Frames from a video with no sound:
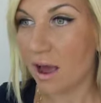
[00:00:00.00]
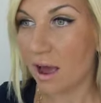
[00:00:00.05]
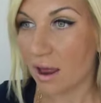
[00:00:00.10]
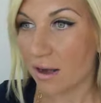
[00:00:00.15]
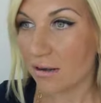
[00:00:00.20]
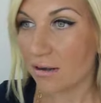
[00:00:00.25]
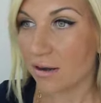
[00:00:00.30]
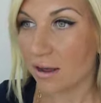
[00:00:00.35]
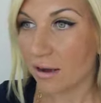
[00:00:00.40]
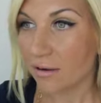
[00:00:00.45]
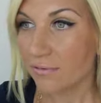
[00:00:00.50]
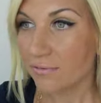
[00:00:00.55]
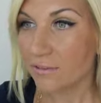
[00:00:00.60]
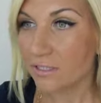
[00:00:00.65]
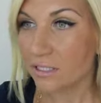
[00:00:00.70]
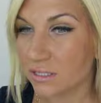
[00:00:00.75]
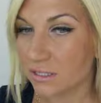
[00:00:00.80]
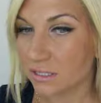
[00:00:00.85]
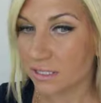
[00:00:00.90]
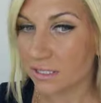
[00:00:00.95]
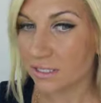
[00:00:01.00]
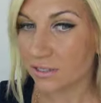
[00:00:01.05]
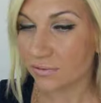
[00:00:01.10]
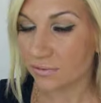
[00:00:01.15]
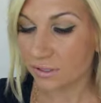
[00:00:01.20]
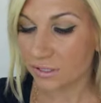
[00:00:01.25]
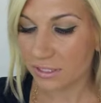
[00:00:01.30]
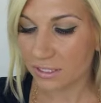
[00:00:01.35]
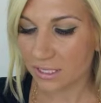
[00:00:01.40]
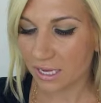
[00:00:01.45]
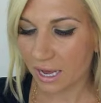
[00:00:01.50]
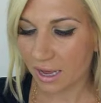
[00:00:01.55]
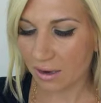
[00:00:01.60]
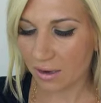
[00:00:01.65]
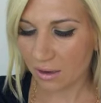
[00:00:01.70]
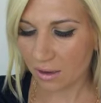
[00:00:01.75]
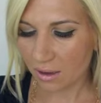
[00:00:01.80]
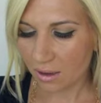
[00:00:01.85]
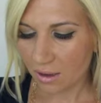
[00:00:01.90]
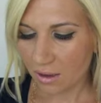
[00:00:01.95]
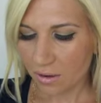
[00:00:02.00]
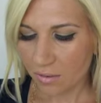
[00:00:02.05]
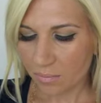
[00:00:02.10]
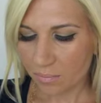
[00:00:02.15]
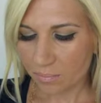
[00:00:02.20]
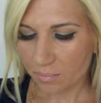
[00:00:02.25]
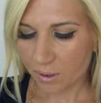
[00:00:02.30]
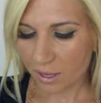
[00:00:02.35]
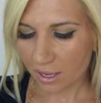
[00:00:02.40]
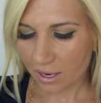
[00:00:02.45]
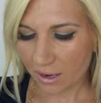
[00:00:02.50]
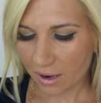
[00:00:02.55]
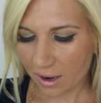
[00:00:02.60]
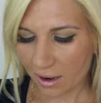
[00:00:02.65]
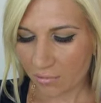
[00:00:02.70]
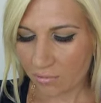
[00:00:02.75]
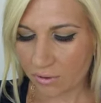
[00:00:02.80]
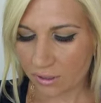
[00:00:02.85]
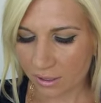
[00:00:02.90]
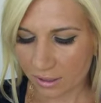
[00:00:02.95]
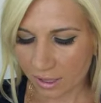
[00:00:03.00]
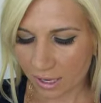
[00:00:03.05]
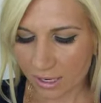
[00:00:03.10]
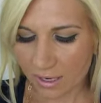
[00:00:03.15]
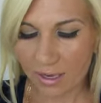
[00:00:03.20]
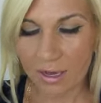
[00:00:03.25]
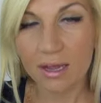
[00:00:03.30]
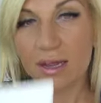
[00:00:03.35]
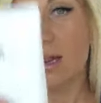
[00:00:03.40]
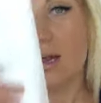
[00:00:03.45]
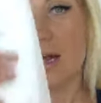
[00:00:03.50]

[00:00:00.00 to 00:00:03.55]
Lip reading: enough see a difference yet, but I really like it.